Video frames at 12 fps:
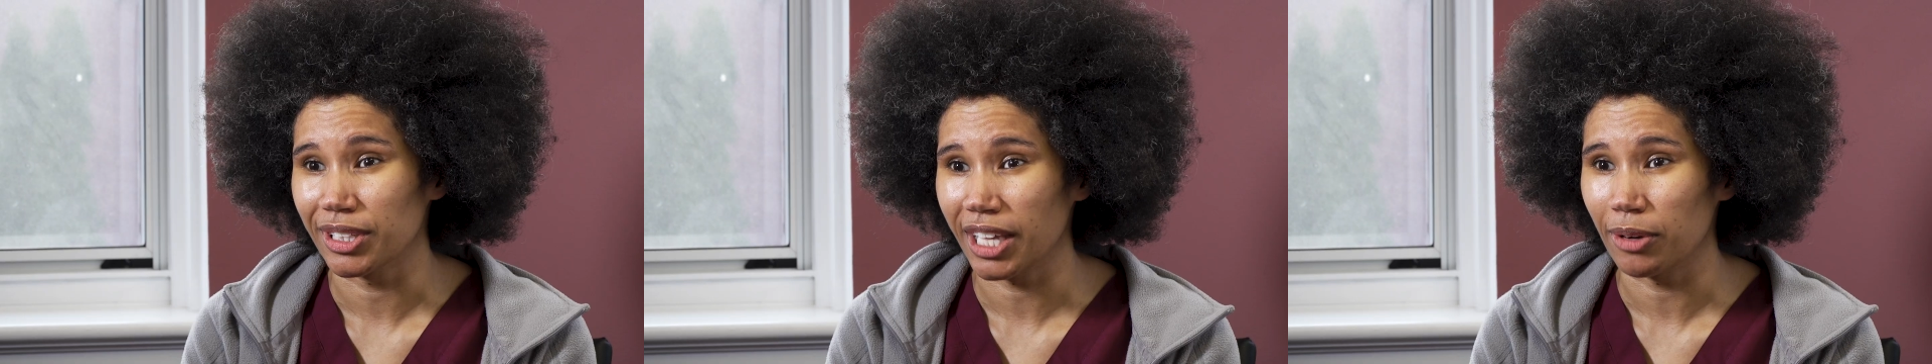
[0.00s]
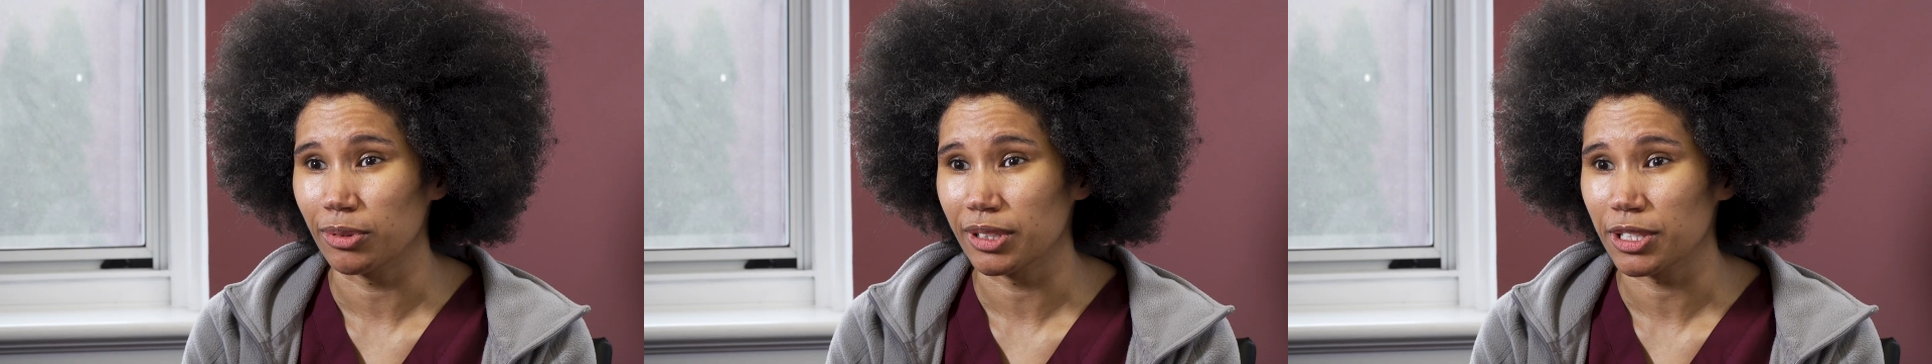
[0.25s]

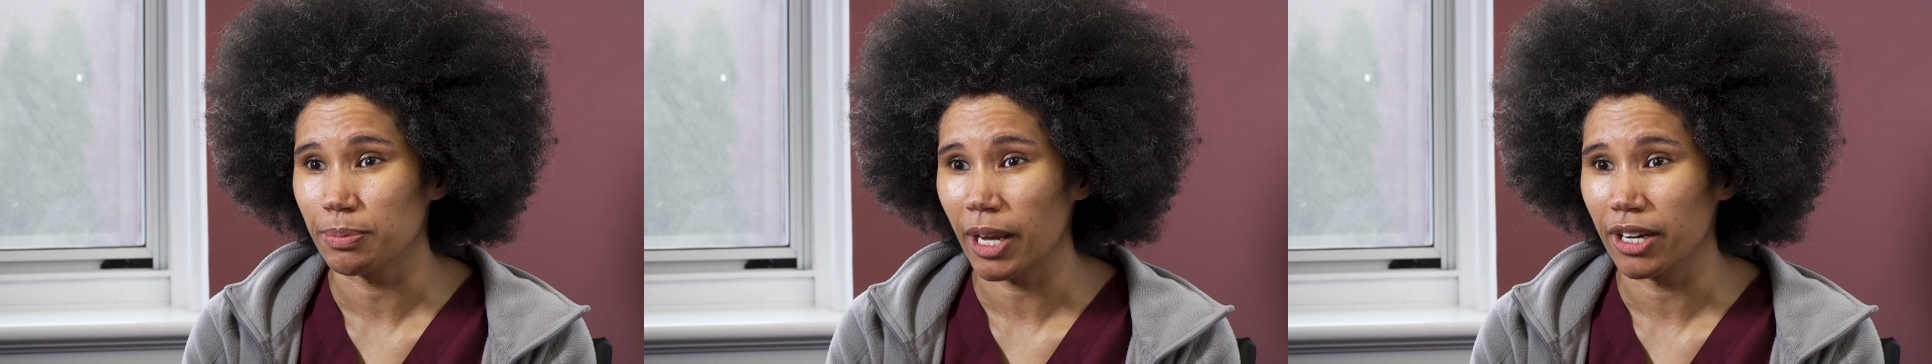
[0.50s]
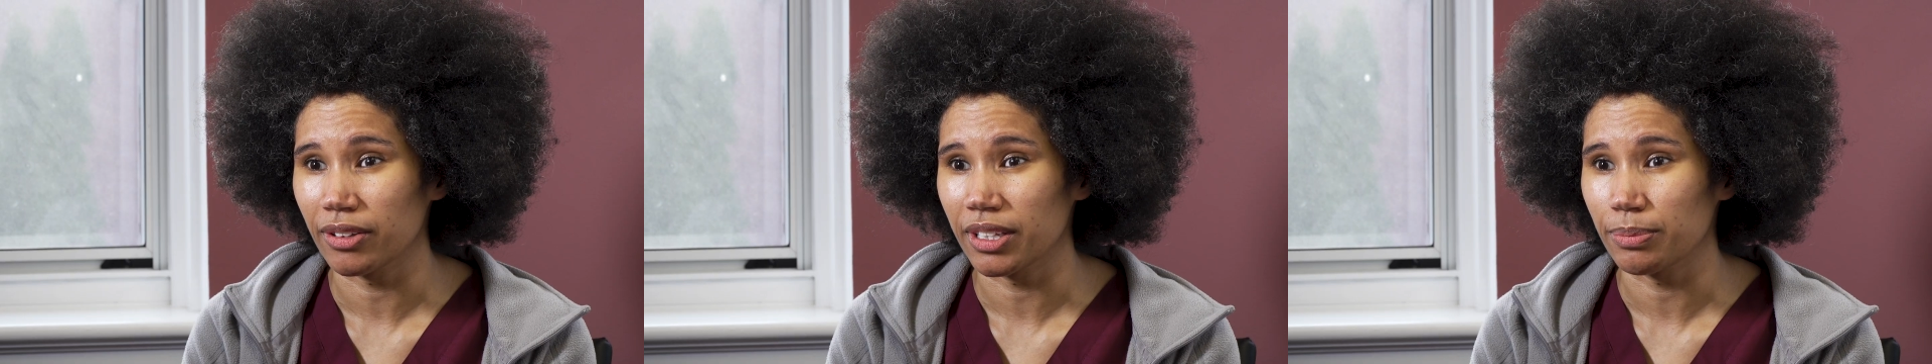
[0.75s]
that will
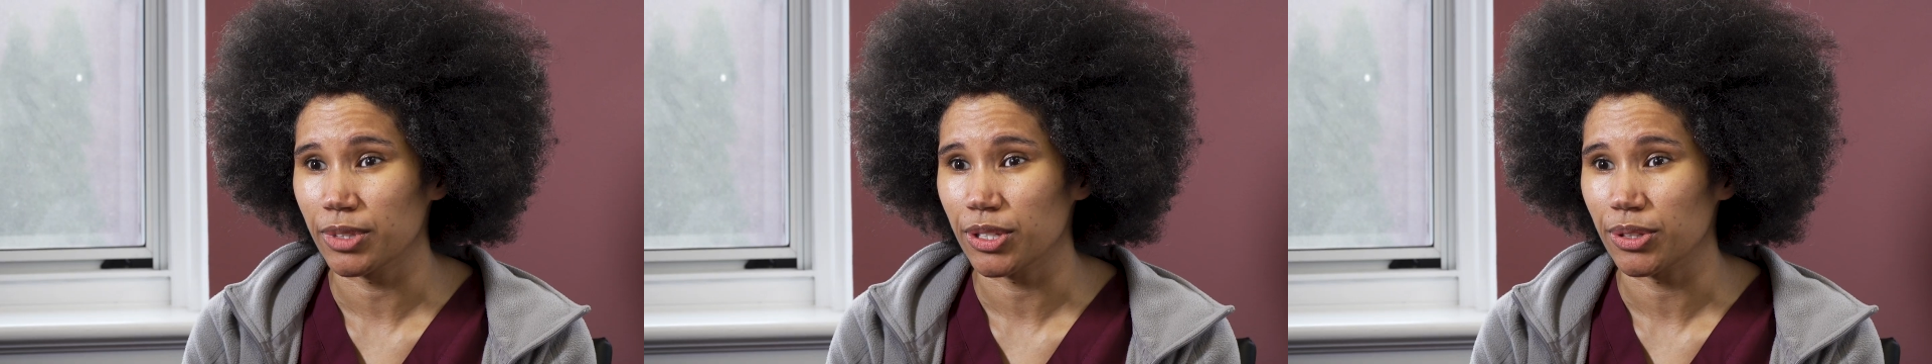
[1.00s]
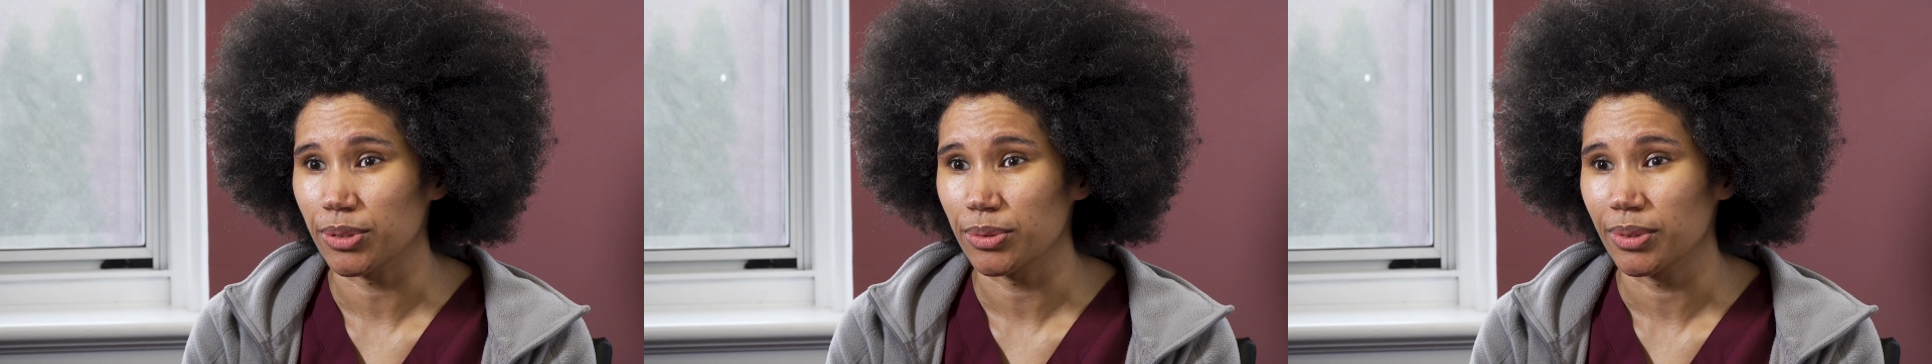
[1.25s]
inspire them
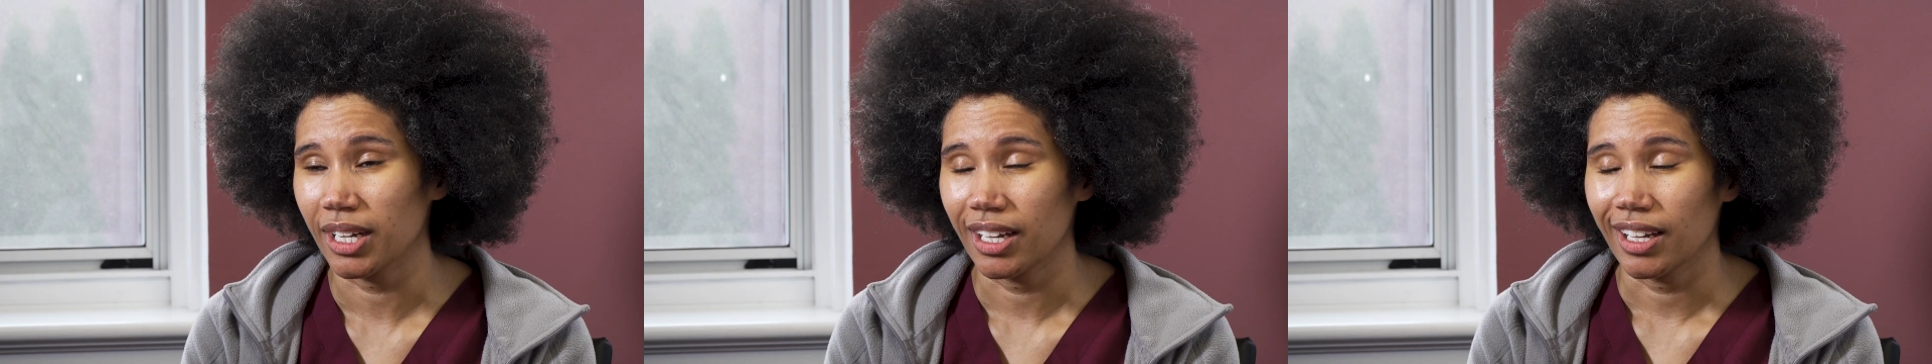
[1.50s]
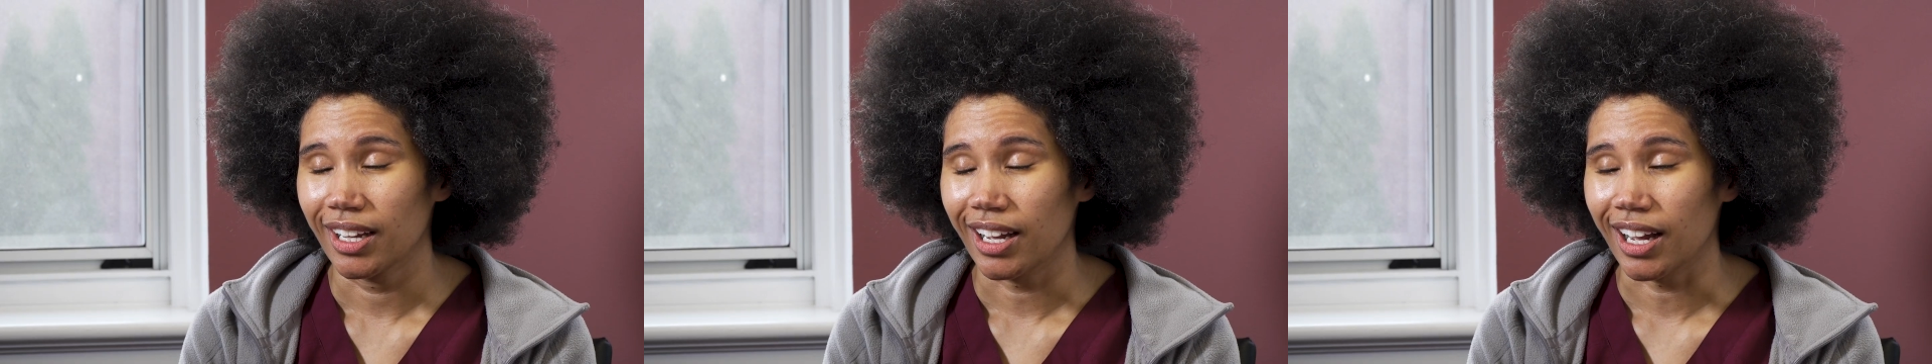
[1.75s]
to
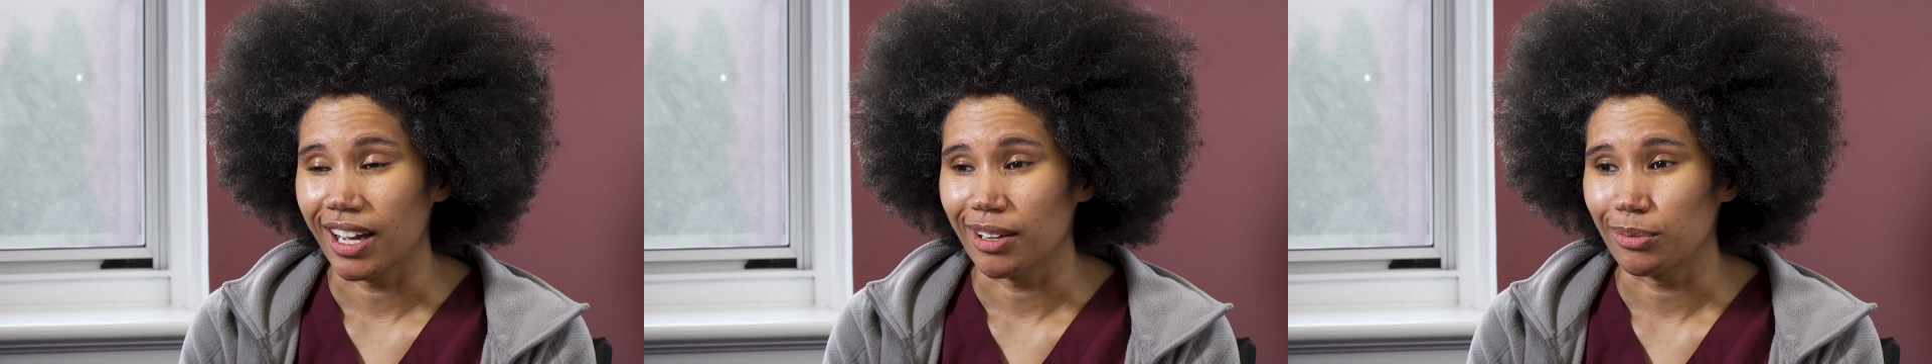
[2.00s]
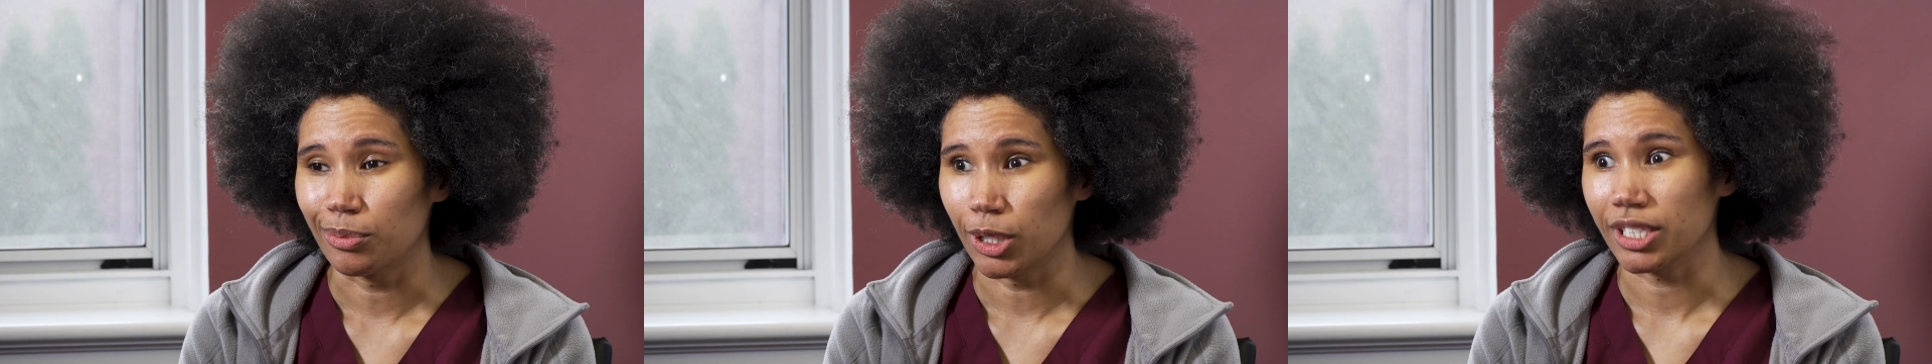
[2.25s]

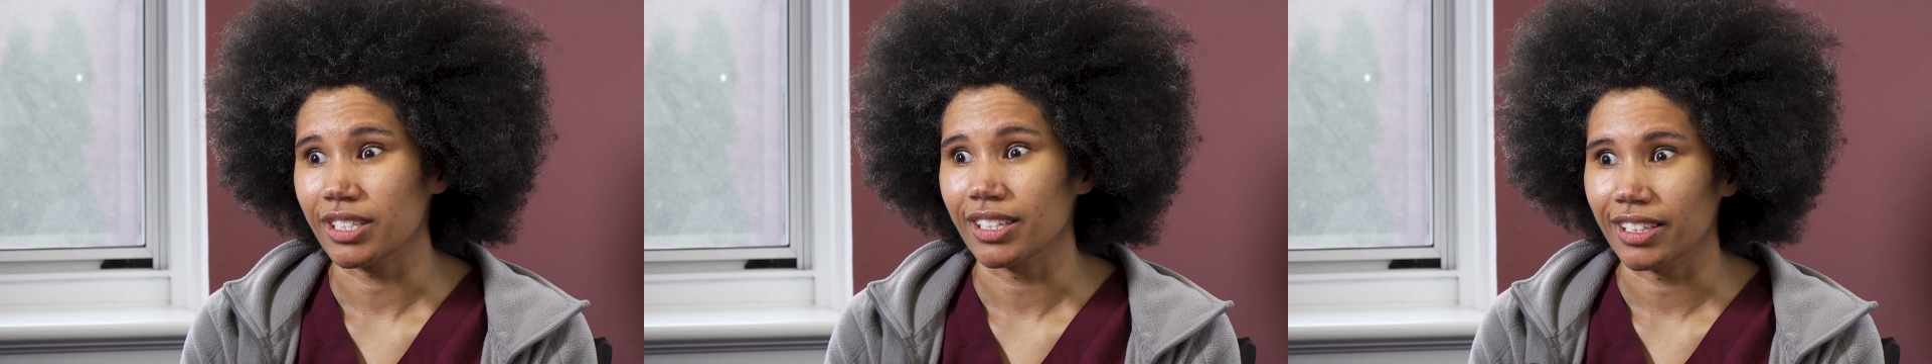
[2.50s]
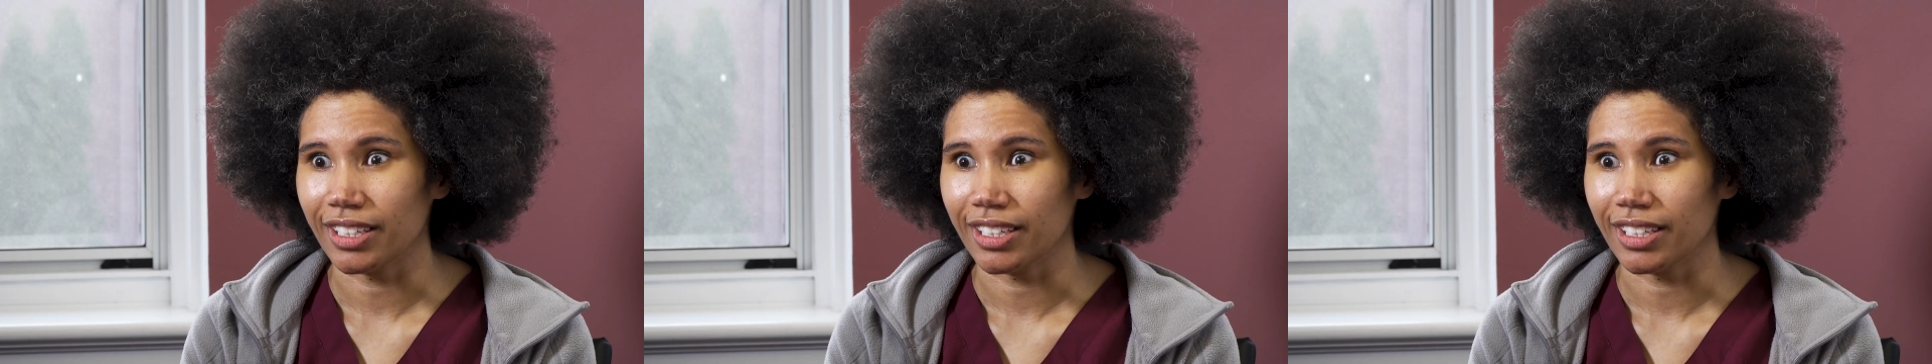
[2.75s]
want to